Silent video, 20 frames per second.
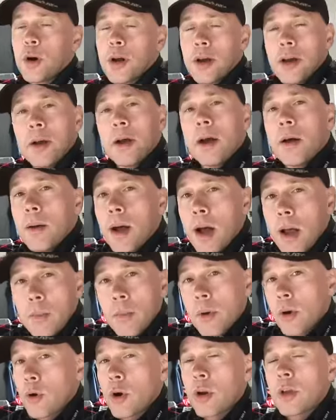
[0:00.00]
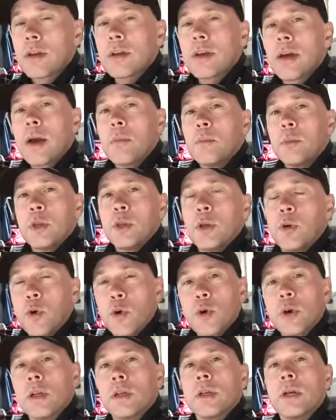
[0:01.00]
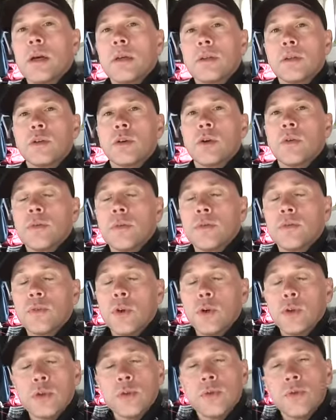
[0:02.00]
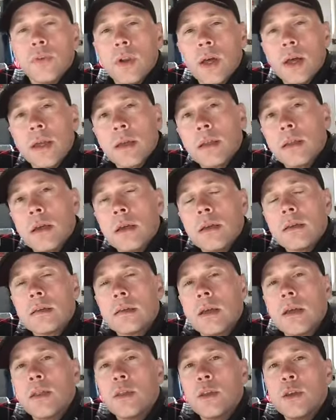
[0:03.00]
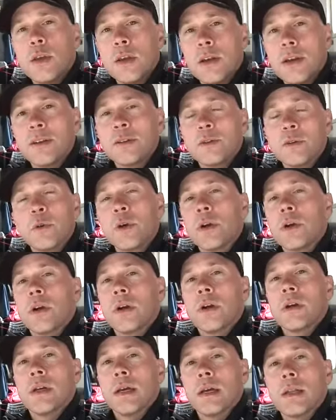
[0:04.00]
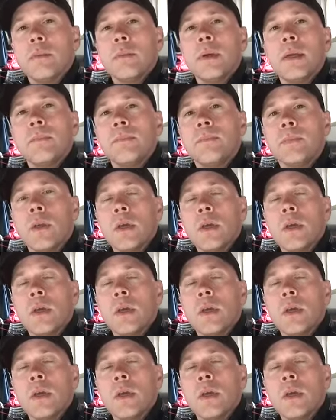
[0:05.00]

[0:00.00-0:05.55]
Uh, I'm Eric. I'm the organizer of the Photo Flying Days and the Air to Air Academy.